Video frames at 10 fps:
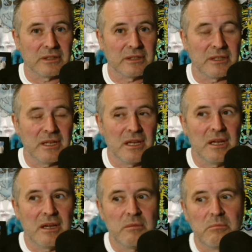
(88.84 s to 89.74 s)
Now,
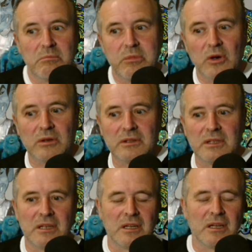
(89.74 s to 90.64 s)
on planet
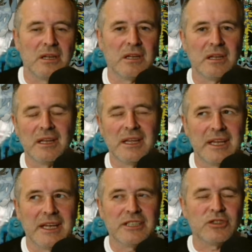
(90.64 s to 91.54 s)
Earth, we
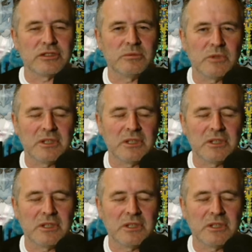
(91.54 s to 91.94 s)
know that